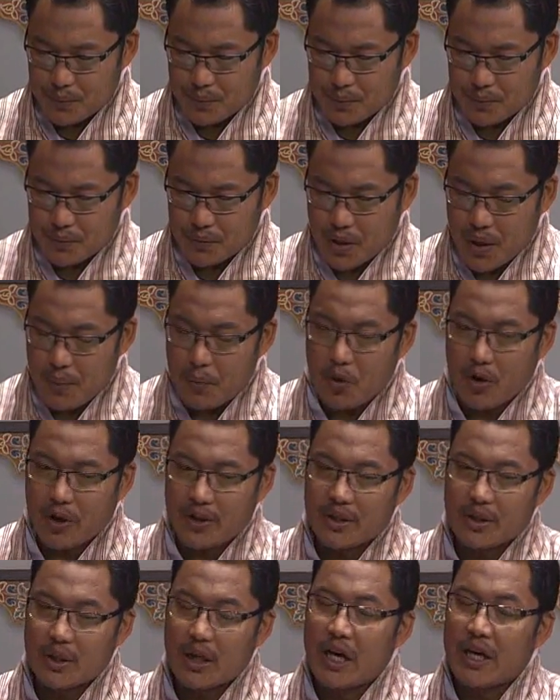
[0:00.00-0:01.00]
Number
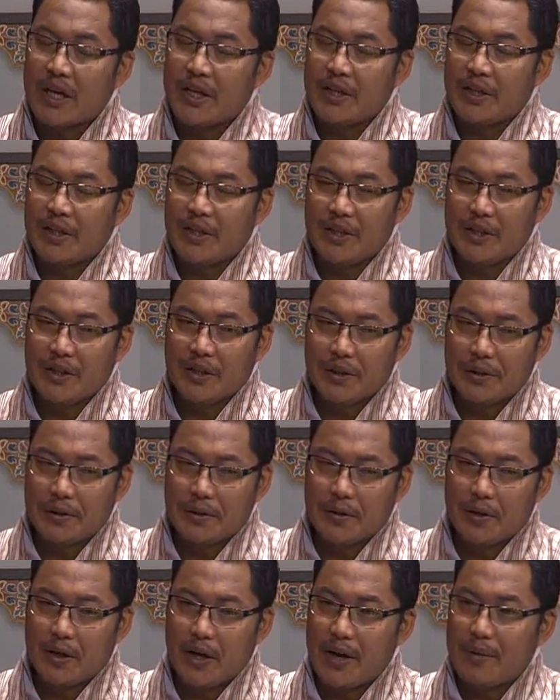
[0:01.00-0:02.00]
one, I
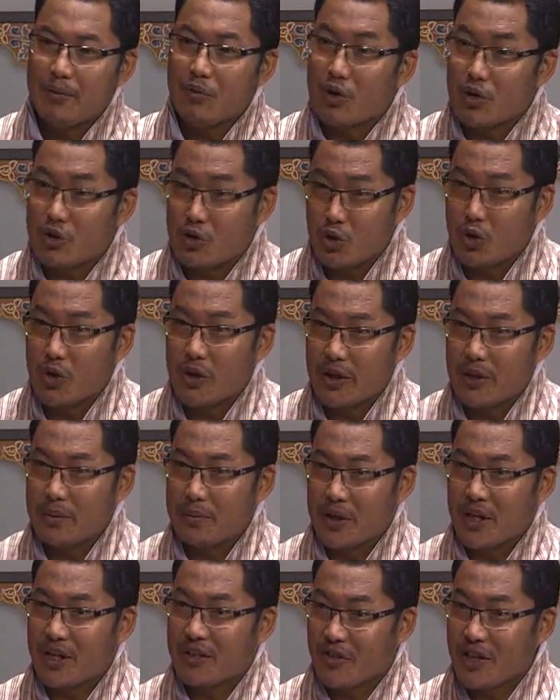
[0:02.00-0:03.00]
am not sure if
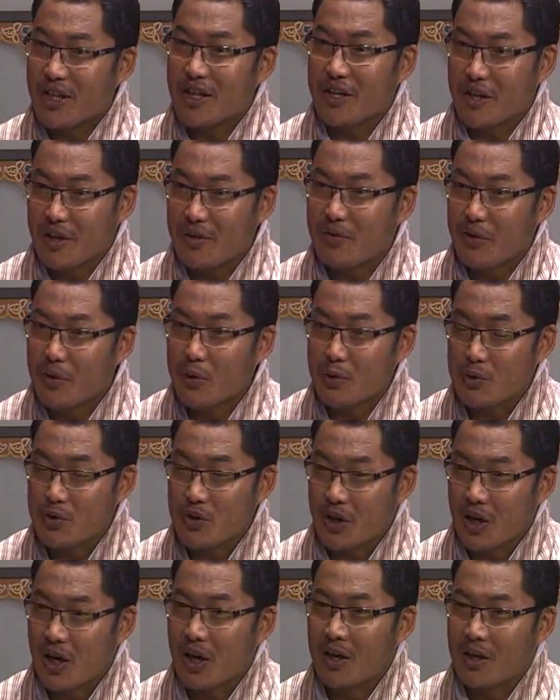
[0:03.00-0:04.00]
they are really
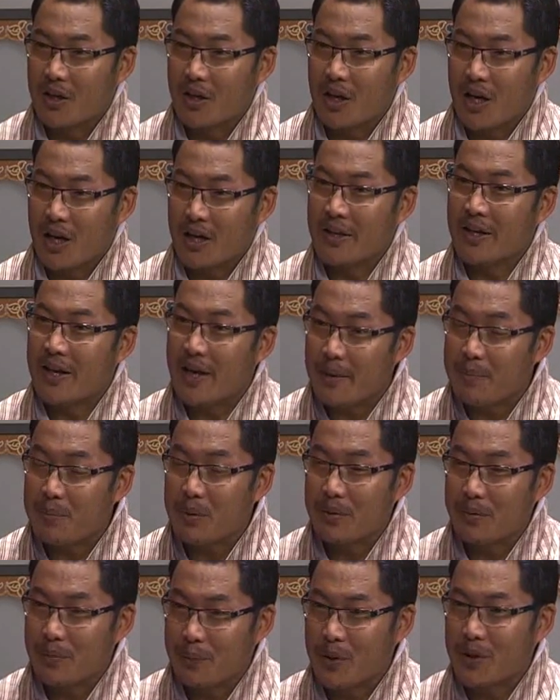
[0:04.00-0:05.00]
confused, or are they
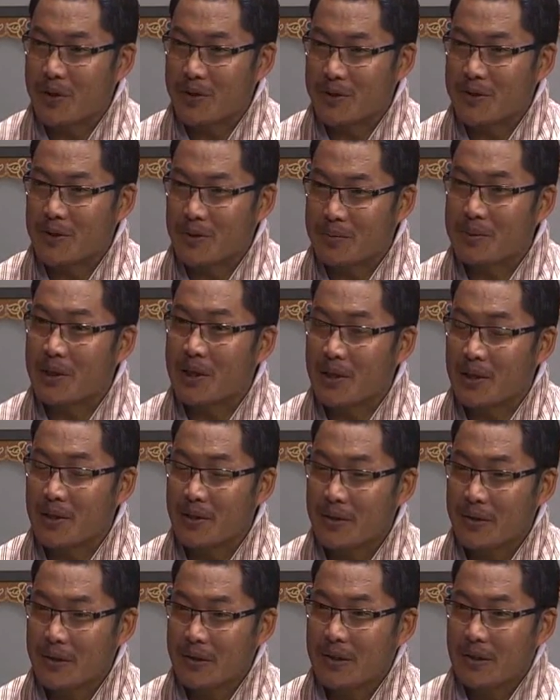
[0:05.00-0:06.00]
happy because of the
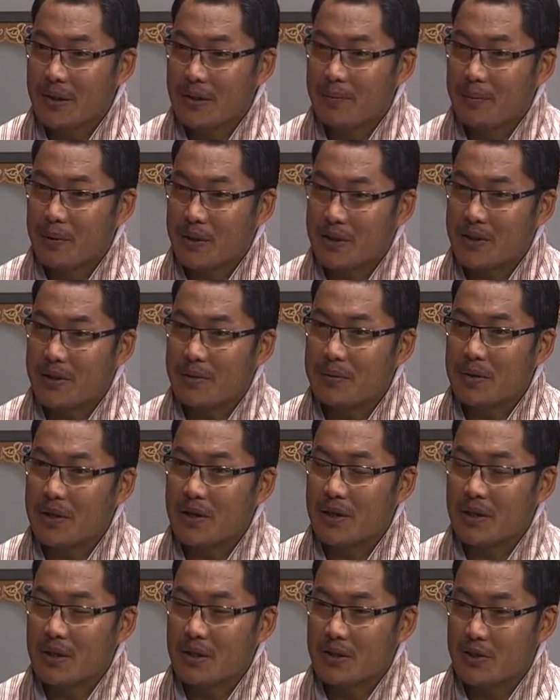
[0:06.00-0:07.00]

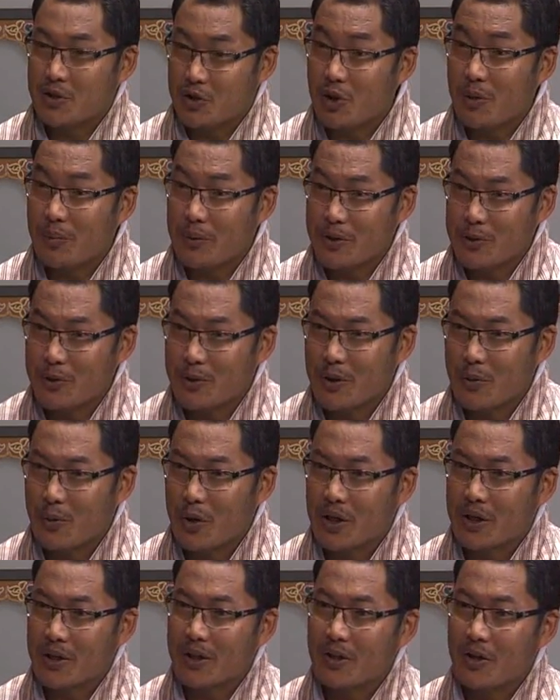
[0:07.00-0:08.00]
stoppage on the
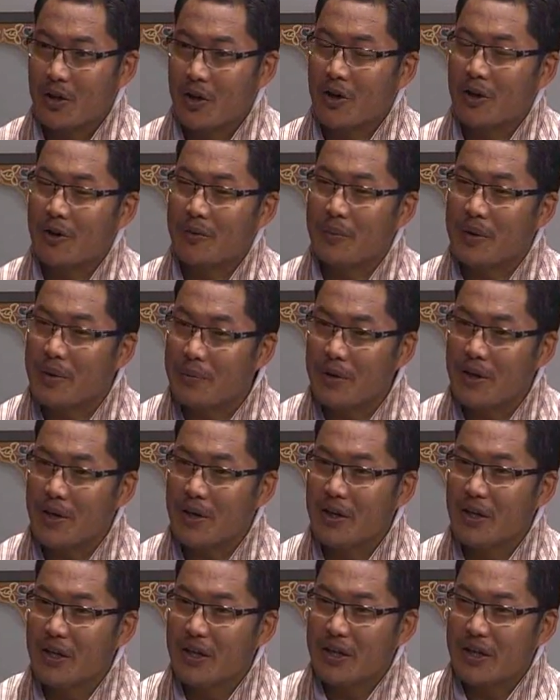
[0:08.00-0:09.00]
work, or maybe
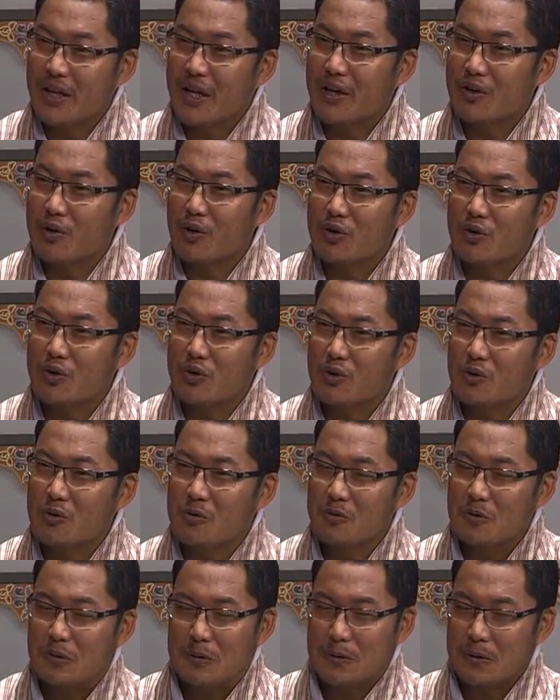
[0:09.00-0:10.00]
they are not
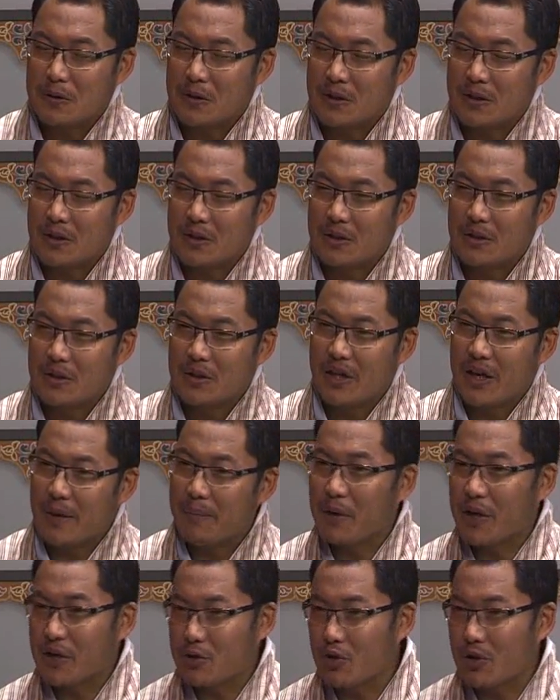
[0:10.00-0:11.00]

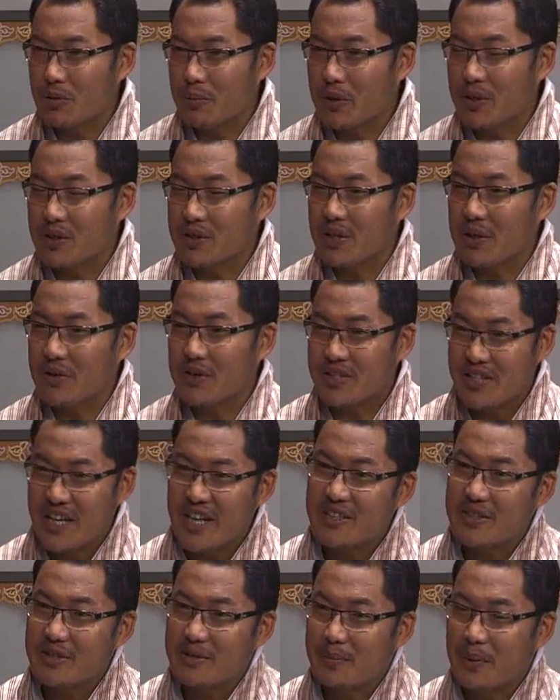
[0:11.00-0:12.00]
happy at all because they are
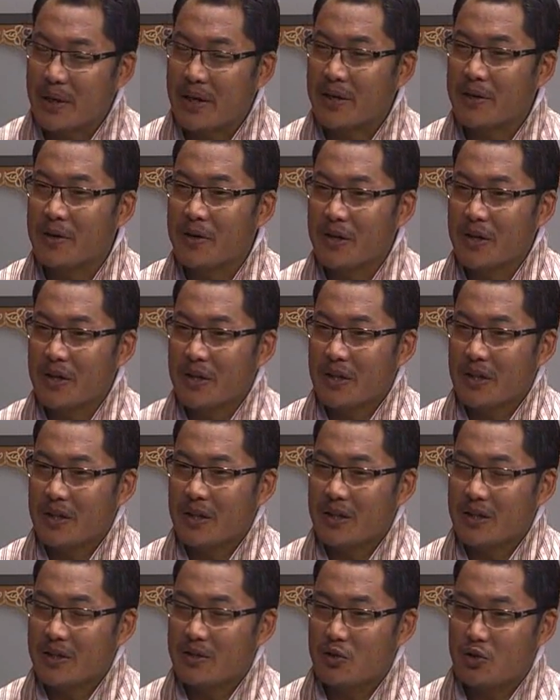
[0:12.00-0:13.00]
saddened by
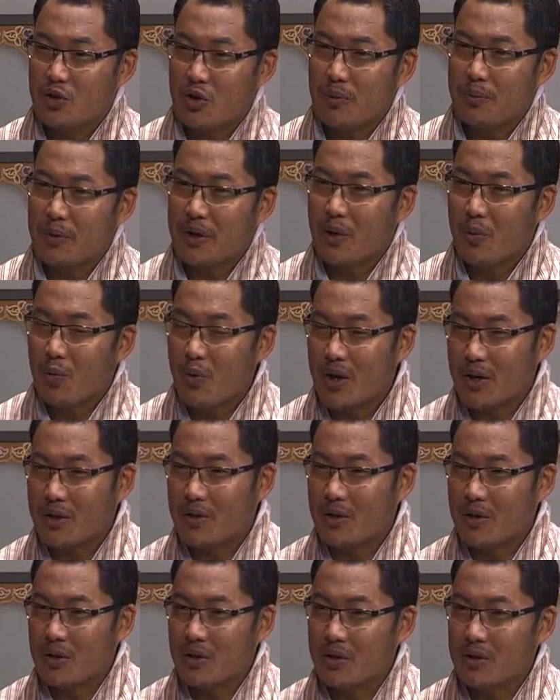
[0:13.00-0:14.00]
stopping a
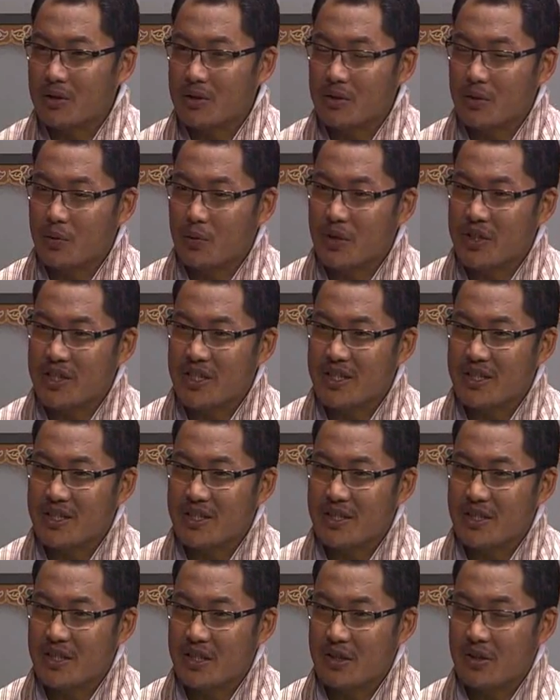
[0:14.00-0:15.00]
work which
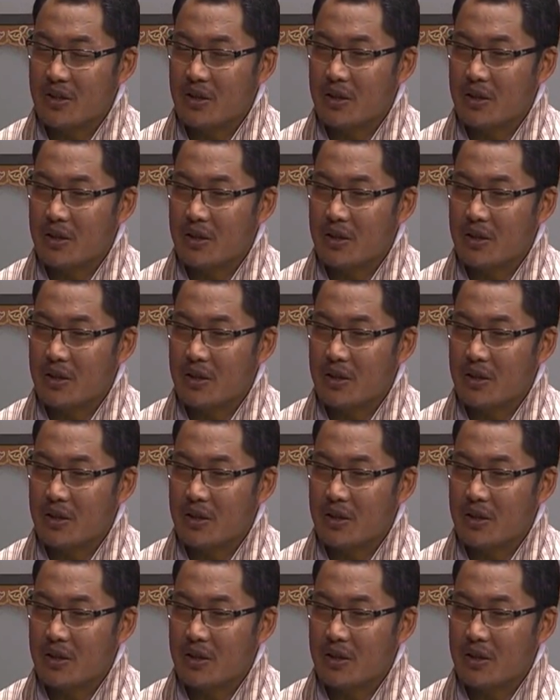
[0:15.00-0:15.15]
is